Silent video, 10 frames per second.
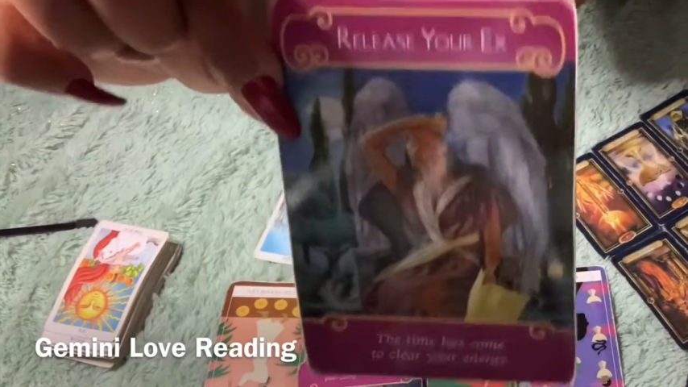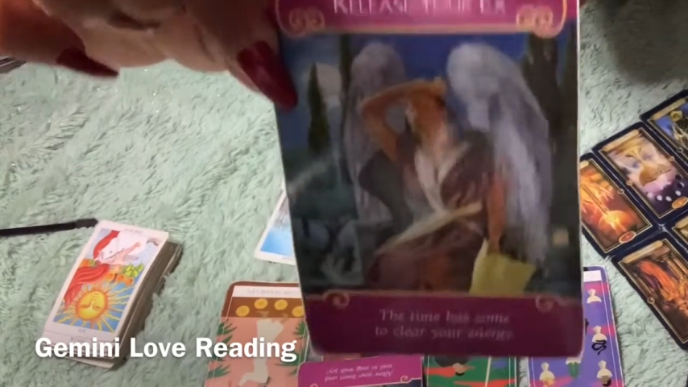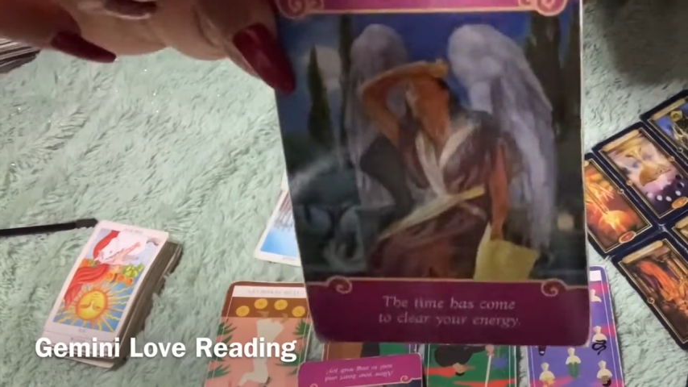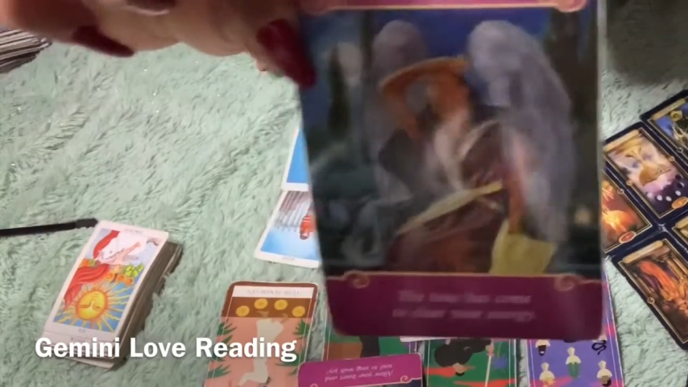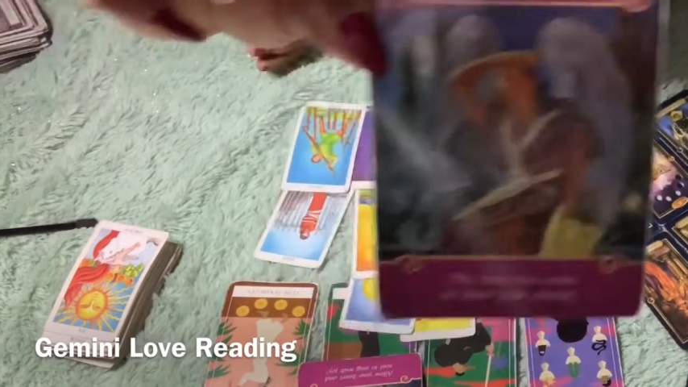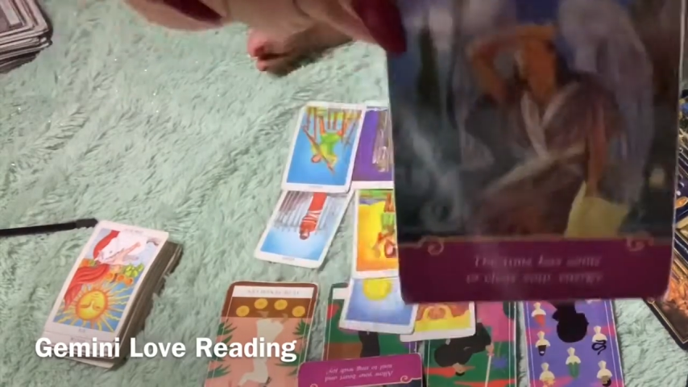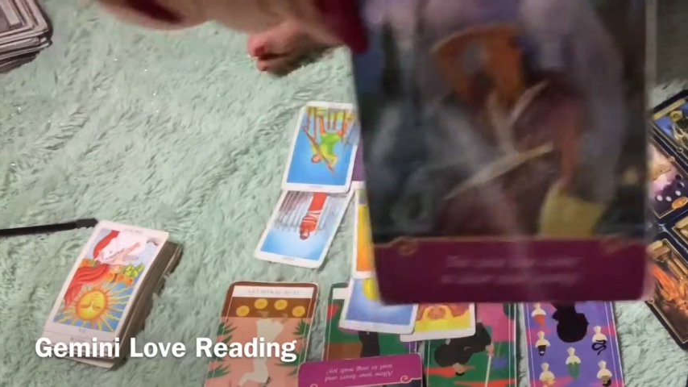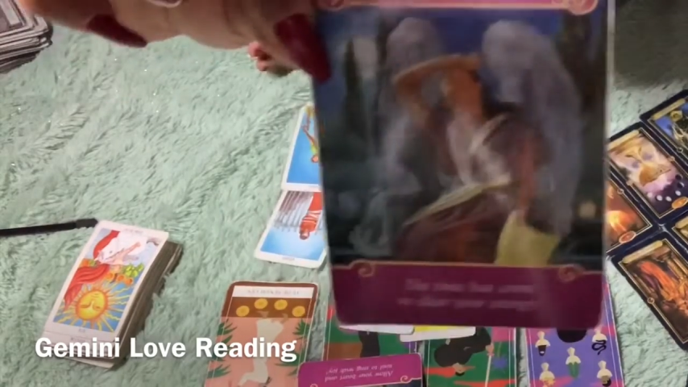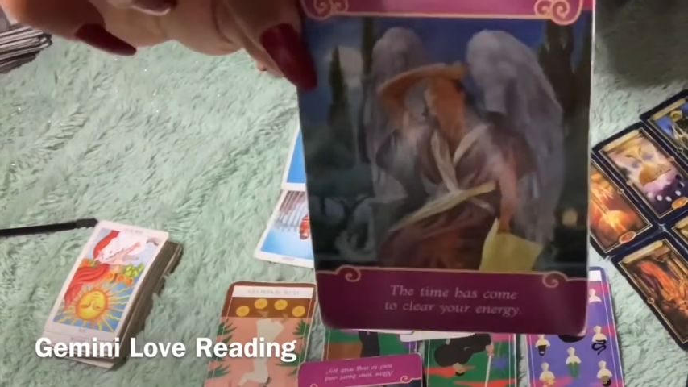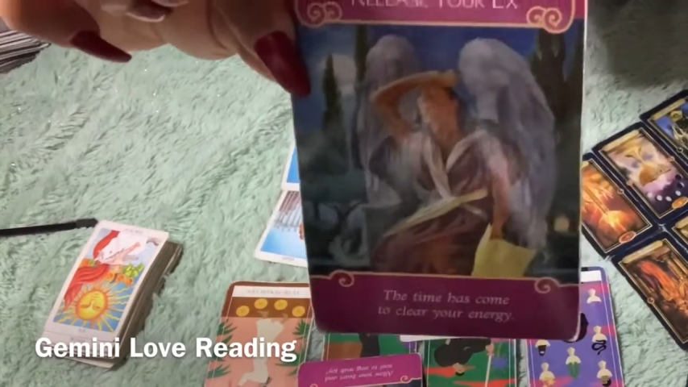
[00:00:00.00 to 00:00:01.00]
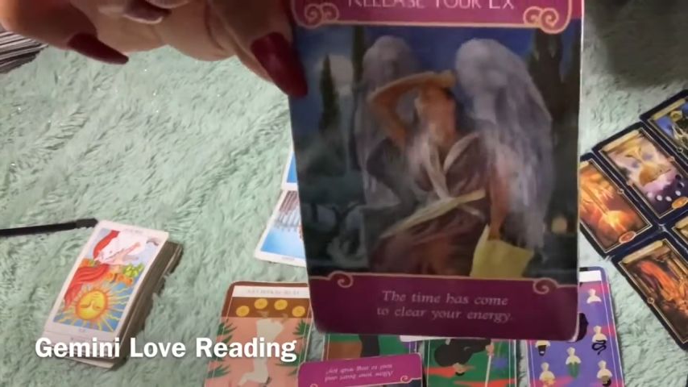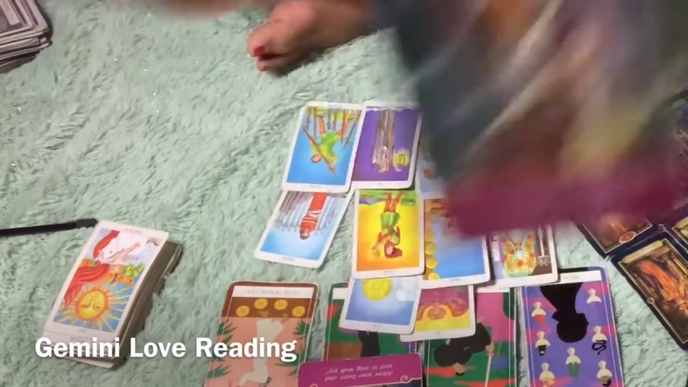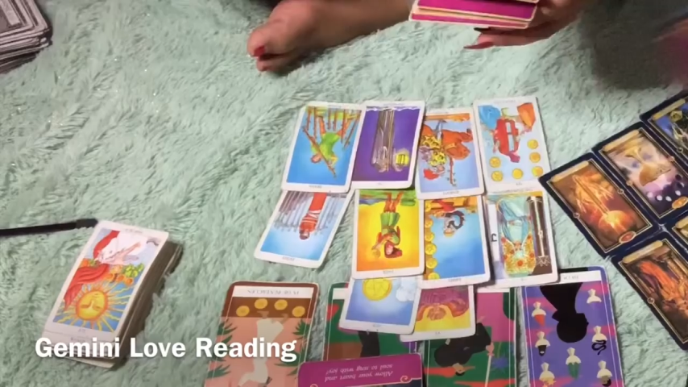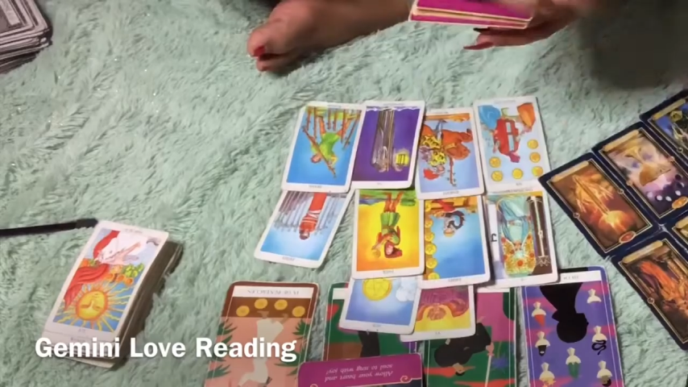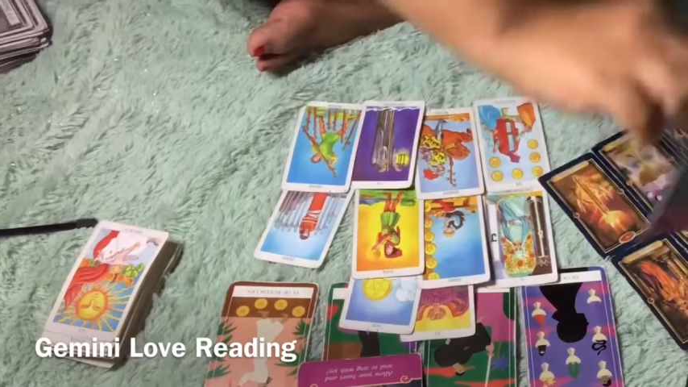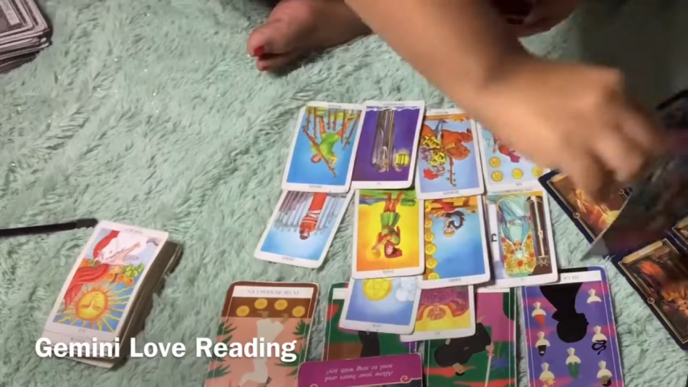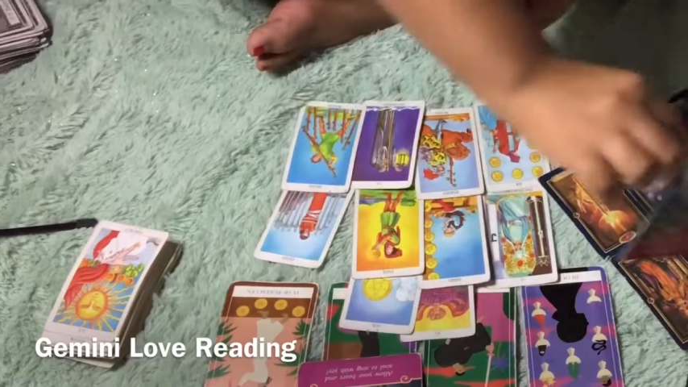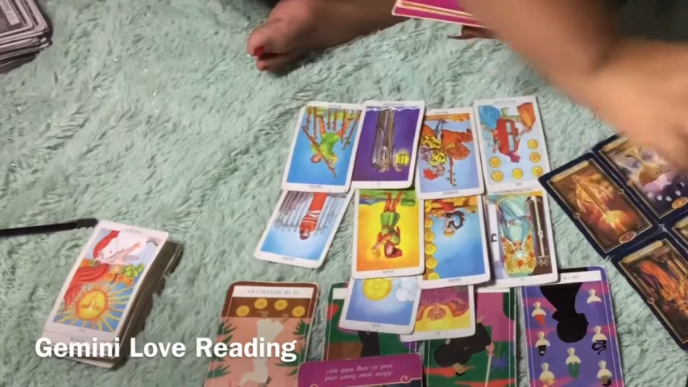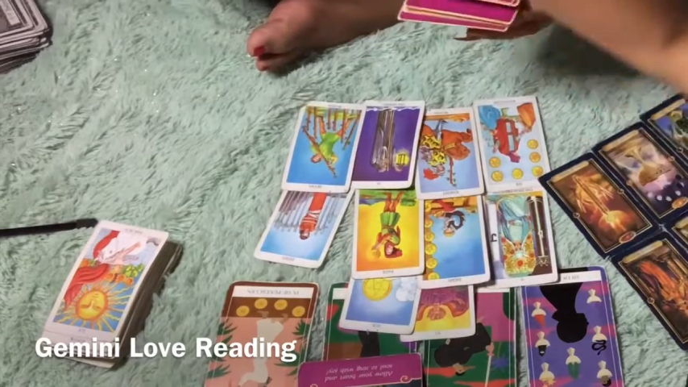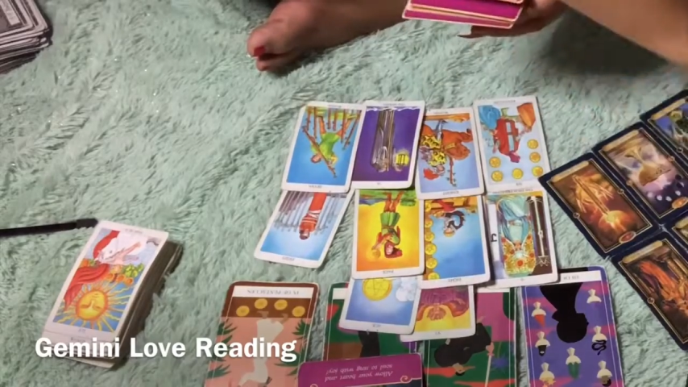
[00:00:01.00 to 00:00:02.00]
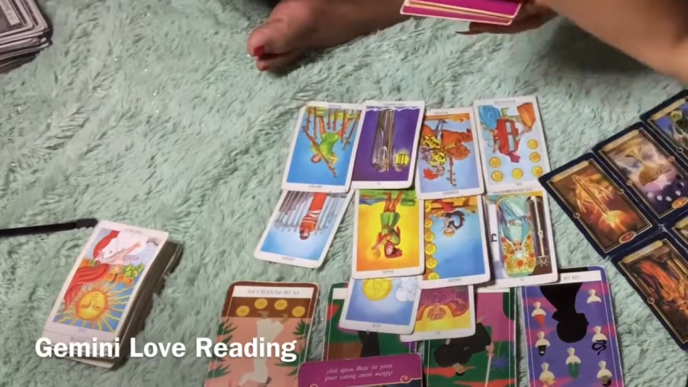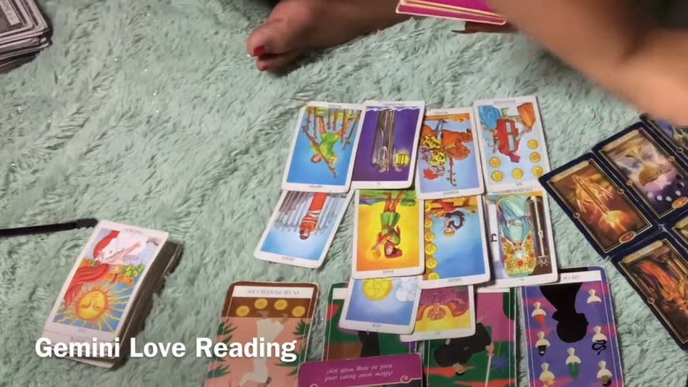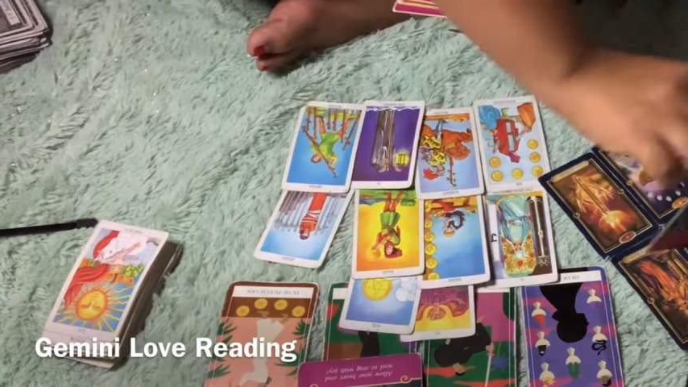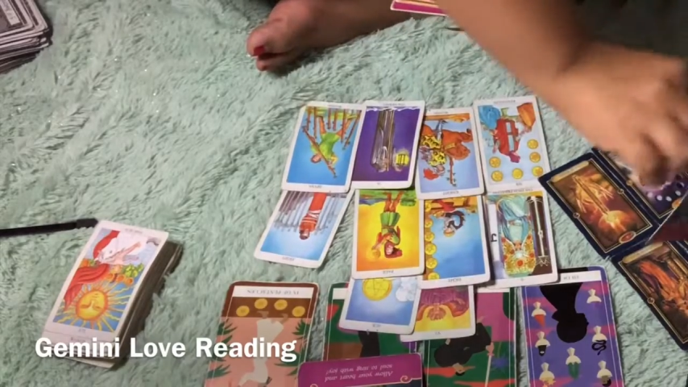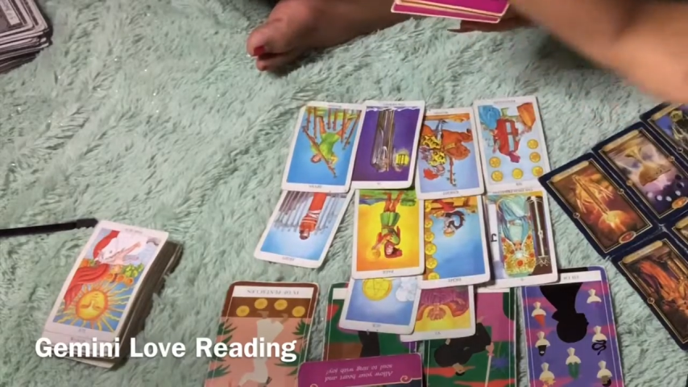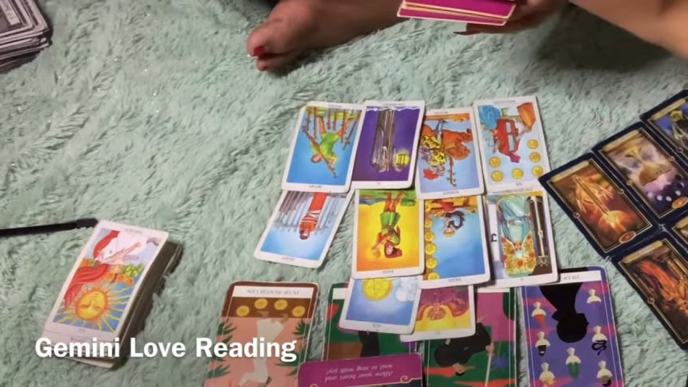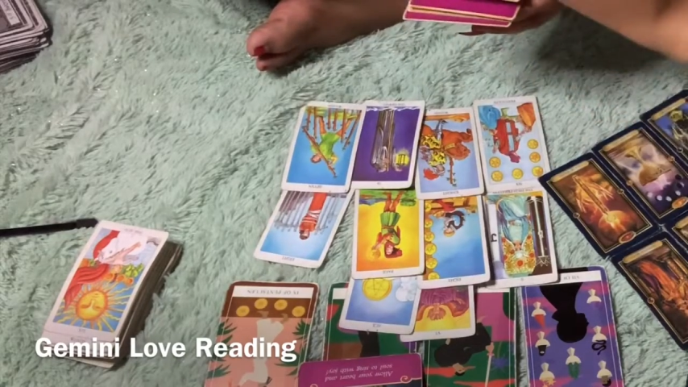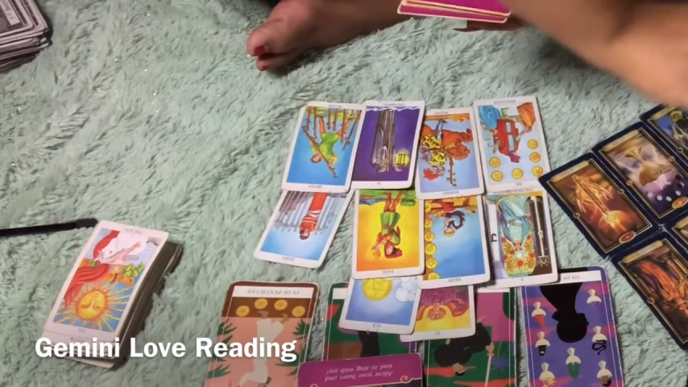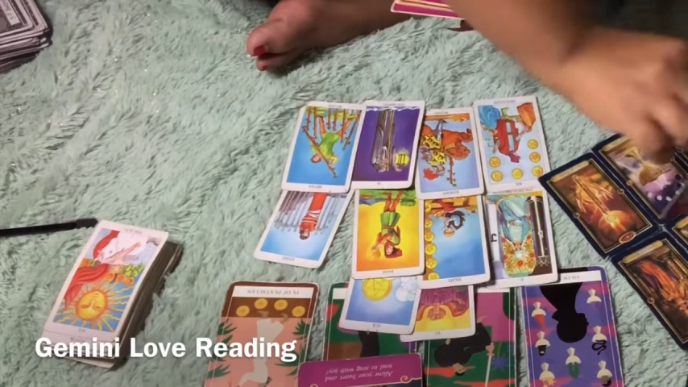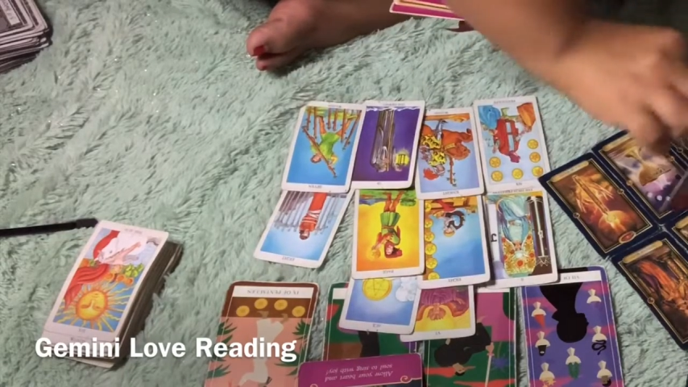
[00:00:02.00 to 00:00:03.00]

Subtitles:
Nobody's mouth can be seen.